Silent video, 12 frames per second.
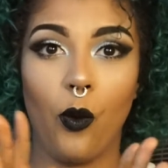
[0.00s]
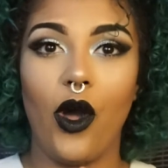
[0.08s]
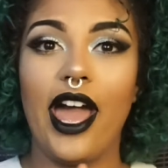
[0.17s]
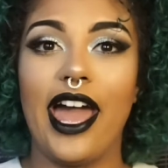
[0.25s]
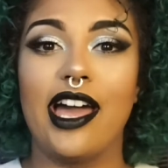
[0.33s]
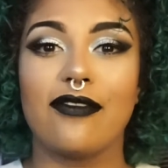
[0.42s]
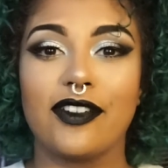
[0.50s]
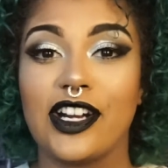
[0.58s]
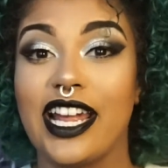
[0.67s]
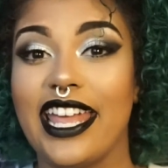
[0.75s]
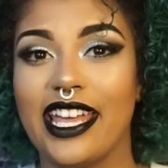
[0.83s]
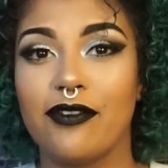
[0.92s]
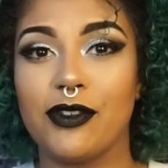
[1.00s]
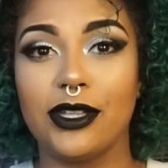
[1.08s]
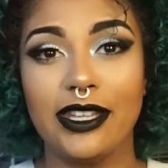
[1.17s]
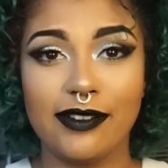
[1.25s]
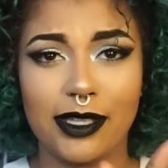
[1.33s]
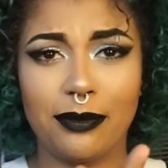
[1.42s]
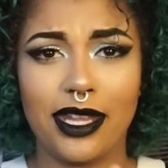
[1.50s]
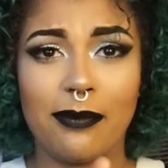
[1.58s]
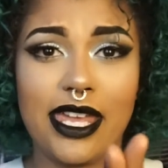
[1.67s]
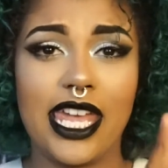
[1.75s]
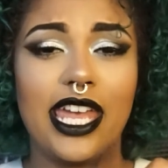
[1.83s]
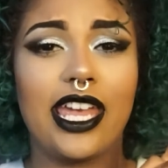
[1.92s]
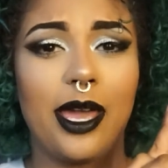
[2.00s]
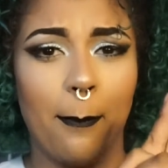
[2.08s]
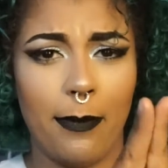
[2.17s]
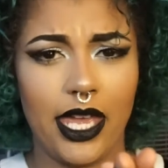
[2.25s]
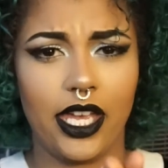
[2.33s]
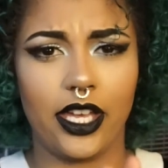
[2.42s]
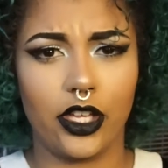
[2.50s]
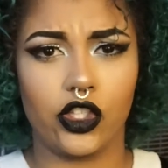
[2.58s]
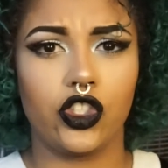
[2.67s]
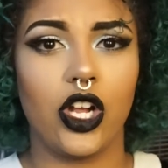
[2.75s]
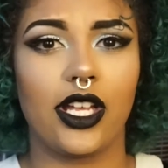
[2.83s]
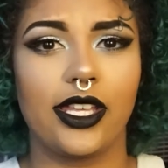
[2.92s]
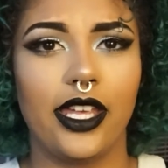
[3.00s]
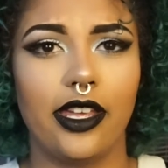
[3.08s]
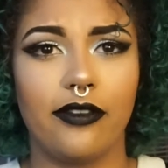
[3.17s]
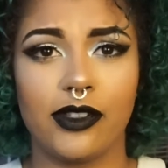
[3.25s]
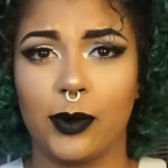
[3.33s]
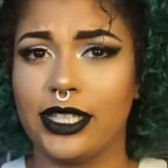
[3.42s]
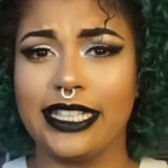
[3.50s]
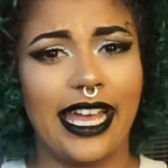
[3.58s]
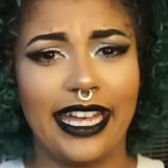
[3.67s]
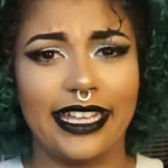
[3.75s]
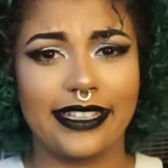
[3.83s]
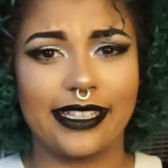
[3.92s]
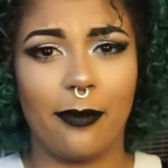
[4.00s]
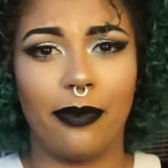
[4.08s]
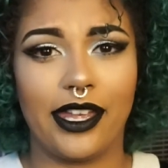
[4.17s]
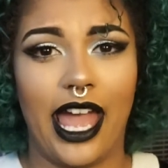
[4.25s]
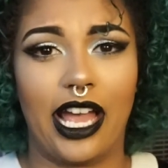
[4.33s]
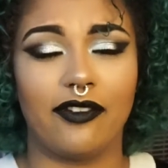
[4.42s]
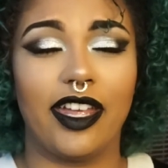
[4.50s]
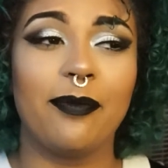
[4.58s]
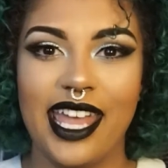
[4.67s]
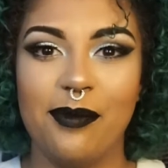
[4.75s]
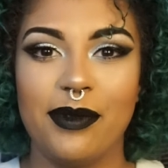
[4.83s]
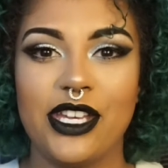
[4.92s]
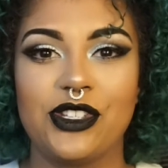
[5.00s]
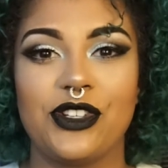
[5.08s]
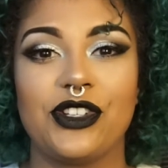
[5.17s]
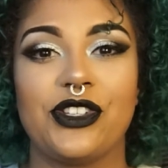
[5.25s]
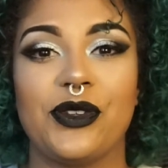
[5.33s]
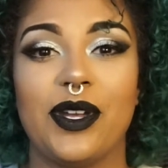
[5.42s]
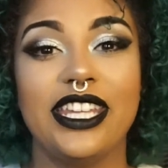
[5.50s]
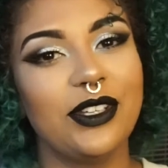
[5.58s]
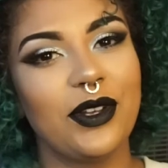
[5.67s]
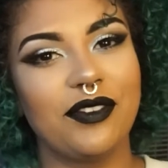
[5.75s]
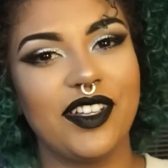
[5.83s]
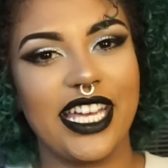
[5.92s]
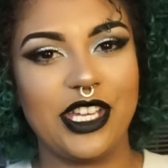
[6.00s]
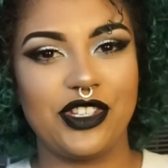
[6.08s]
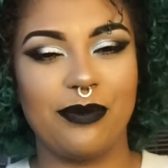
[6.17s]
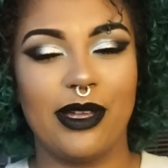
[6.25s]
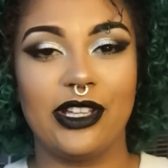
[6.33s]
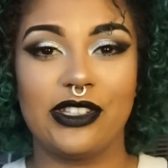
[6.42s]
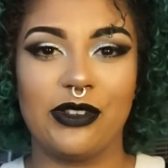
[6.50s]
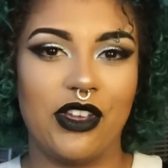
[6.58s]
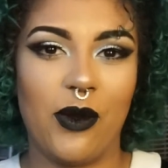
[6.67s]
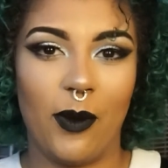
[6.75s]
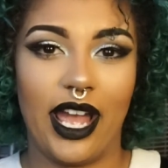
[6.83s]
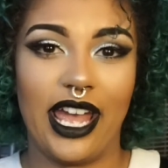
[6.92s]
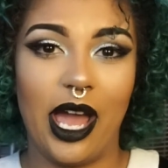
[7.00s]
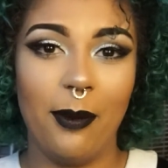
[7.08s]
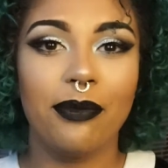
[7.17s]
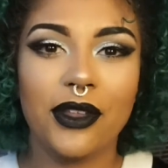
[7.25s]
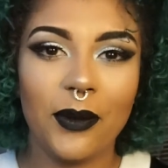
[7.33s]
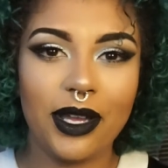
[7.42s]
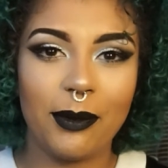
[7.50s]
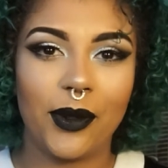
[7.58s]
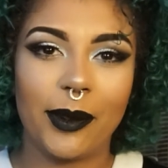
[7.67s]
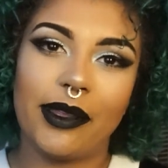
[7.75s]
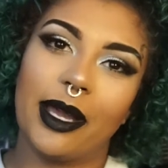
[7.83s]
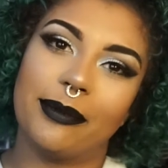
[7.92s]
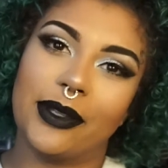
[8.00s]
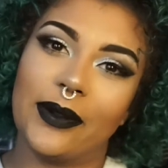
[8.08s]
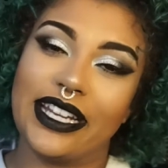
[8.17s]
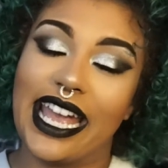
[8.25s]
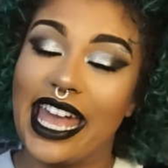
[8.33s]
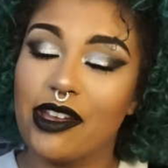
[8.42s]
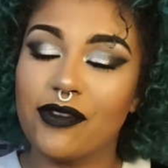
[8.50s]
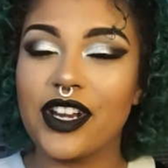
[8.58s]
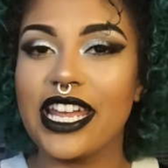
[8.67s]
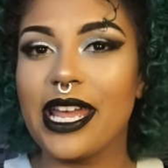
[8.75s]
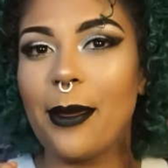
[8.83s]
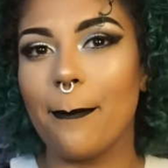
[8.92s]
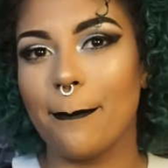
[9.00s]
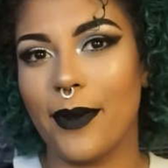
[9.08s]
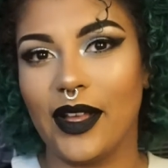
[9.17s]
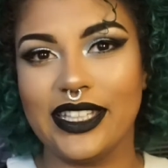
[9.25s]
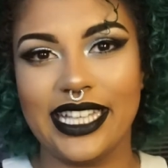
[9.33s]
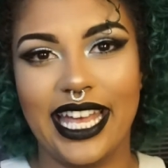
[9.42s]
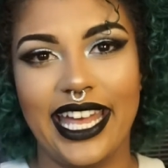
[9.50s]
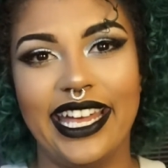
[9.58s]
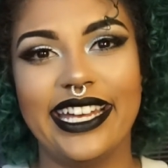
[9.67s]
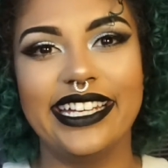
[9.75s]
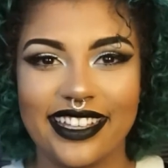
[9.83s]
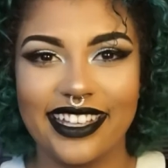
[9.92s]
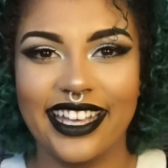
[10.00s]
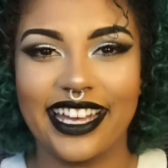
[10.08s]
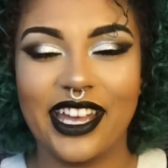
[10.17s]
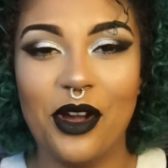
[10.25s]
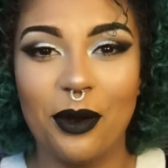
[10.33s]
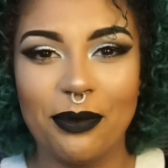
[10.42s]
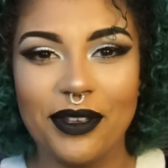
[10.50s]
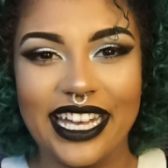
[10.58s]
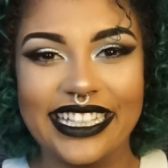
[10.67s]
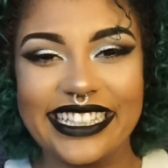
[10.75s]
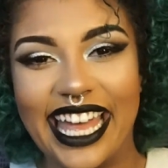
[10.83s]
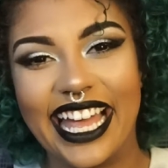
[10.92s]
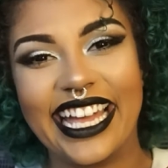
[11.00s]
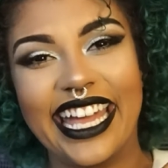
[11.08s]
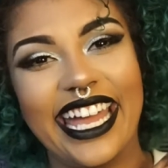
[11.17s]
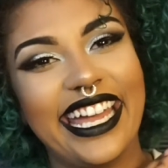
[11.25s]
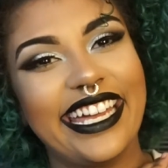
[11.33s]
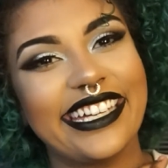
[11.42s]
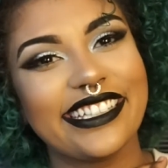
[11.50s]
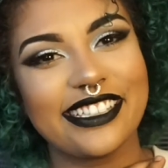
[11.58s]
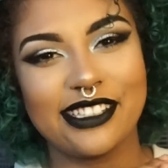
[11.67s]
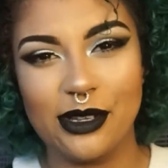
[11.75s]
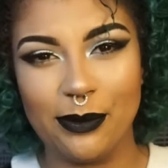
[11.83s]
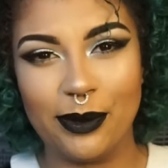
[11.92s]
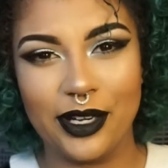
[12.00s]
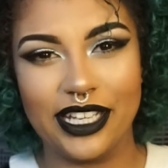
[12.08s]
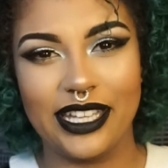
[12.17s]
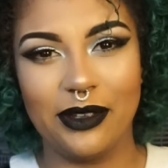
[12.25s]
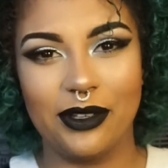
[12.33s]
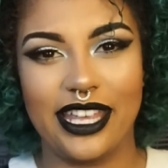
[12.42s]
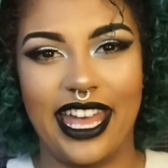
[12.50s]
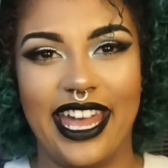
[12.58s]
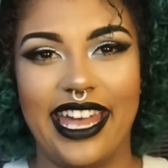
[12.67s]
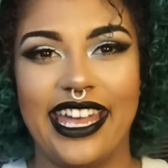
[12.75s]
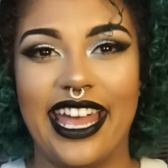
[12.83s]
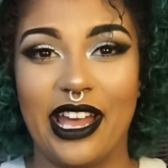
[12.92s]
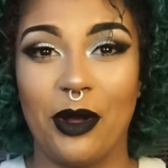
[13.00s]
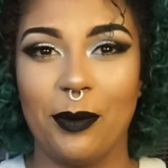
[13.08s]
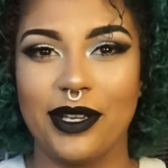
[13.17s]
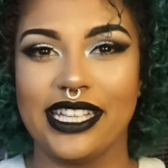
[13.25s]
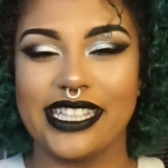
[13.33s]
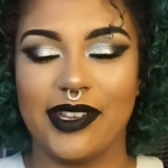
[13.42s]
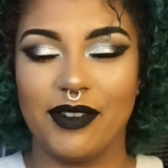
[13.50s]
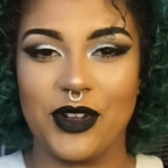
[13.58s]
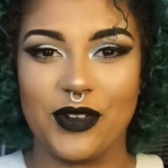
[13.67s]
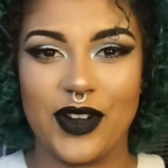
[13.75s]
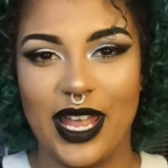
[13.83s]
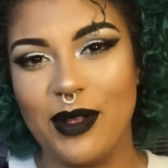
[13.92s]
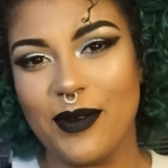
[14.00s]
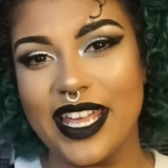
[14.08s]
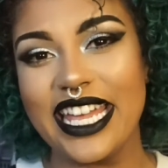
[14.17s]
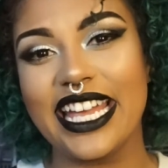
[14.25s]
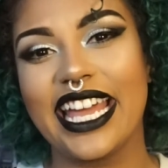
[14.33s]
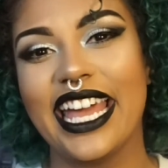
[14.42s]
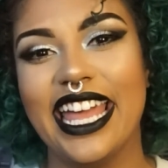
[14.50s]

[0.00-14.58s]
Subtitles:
whatever. And if you leave something mean, make it constructive so at least I get something out of it. And make sure to hit the notification bell so you know when I upload. I'm going to be uploading every Monday. And I hope you guys had a super day, and I hope you guys have a great week,